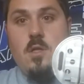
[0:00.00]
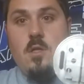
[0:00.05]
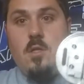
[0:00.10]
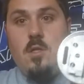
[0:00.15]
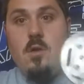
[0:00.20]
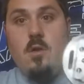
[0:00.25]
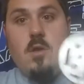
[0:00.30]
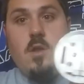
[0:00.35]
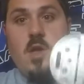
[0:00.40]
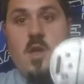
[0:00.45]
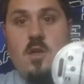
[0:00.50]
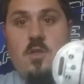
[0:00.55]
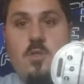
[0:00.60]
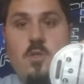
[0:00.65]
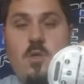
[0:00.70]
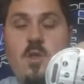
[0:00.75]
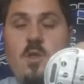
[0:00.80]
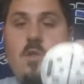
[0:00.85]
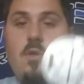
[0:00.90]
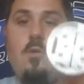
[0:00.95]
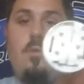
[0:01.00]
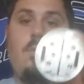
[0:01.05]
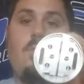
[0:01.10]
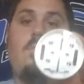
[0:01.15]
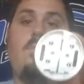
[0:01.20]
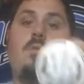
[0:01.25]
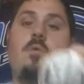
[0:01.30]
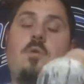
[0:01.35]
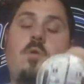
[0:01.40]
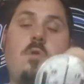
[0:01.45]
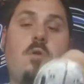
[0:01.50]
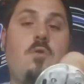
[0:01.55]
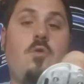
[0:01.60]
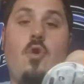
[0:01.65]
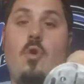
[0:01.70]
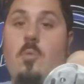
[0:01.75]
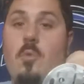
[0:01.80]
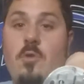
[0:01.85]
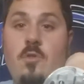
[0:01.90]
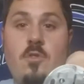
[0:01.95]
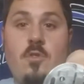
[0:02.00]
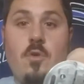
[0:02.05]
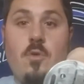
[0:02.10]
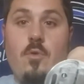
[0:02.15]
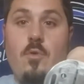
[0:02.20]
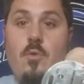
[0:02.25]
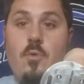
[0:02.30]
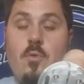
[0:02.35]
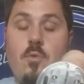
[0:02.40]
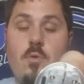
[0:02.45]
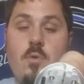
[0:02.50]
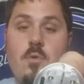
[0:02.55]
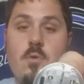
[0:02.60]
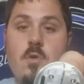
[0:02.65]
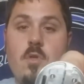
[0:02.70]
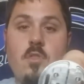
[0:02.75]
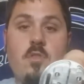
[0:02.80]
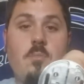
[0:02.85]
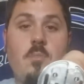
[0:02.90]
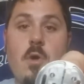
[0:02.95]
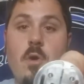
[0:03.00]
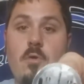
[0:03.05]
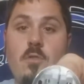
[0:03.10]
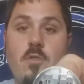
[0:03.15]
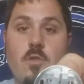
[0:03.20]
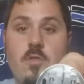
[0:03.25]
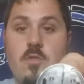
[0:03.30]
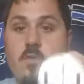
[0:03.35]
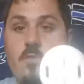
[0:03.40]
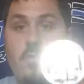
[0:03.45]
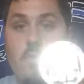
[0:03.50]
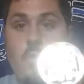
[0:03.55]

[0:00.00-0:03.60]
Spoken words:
You can actually do your normal two, it's a postless of